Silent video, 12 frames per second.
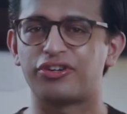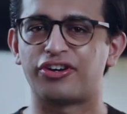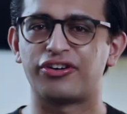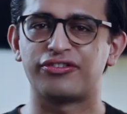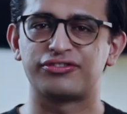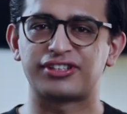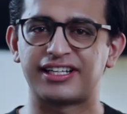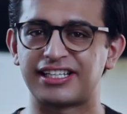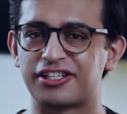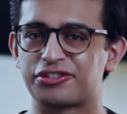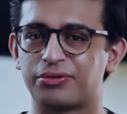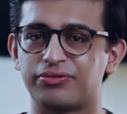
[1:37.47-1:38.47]
of
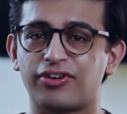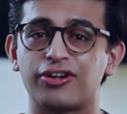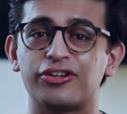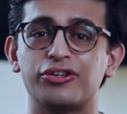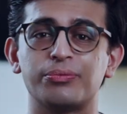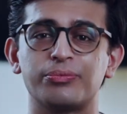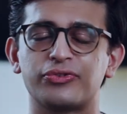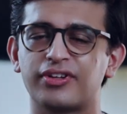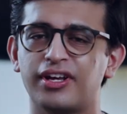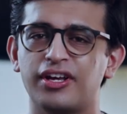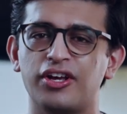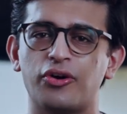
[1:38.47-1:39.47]
transactional volumes,
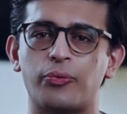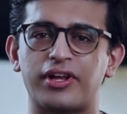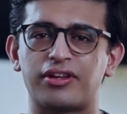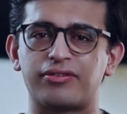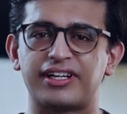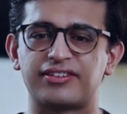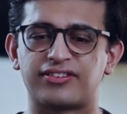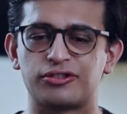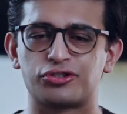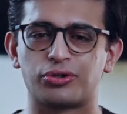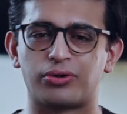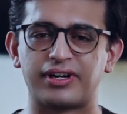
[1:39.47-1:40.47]
whether it's
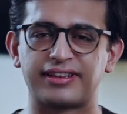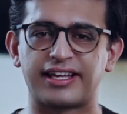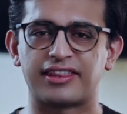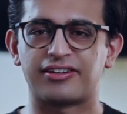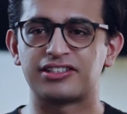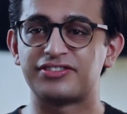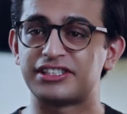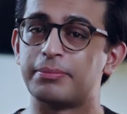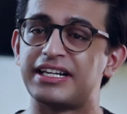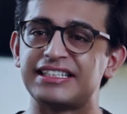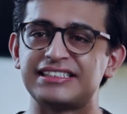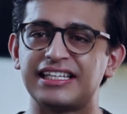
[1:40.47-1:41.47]
ensuring that there is
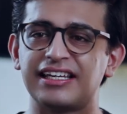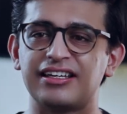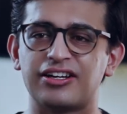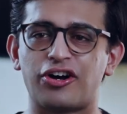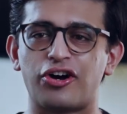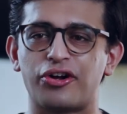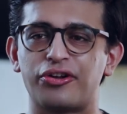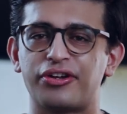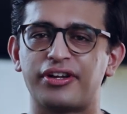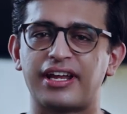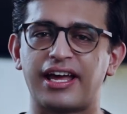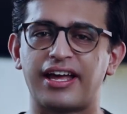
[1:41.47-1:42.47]
visibility on